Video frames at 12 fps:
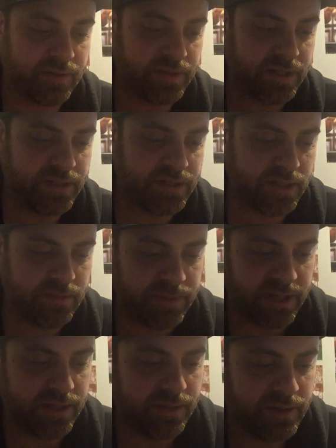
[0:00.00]
go,
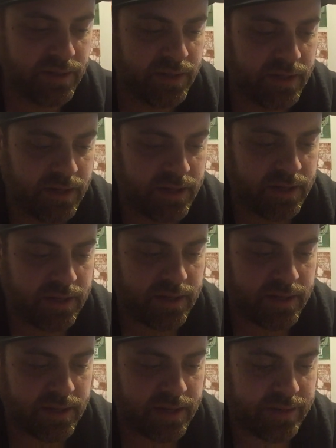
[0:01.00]
ETB.
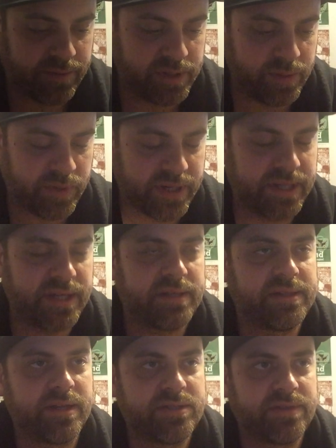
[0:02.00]
I really want to get
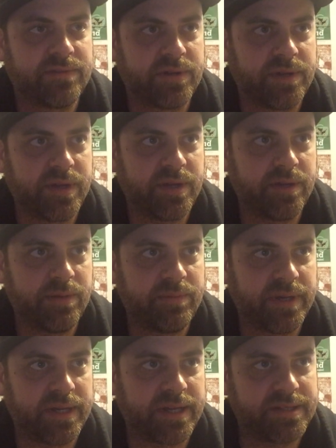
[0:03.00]
Cloudship Curio,
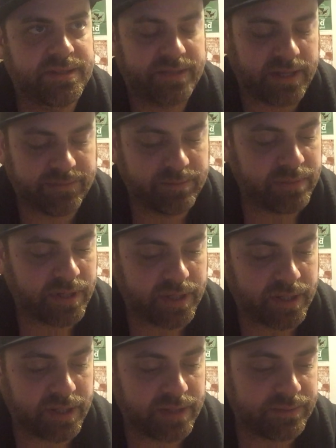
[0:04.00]
but I just haven't
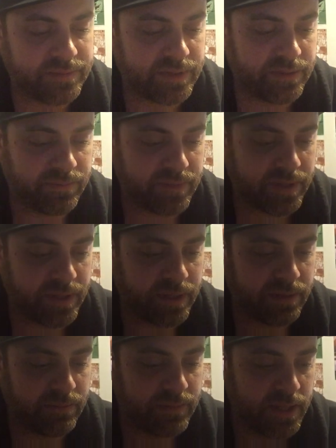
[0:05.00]
bought it yet, so there you
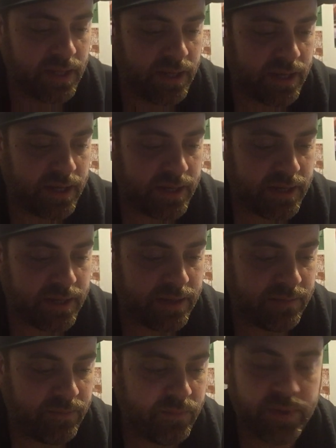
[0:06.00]
go.
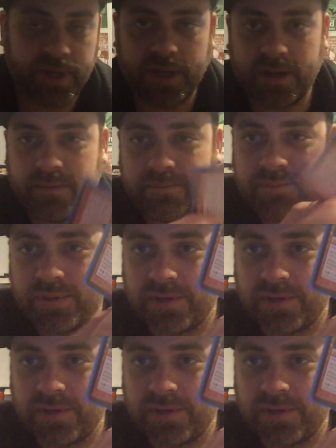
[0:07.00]
We got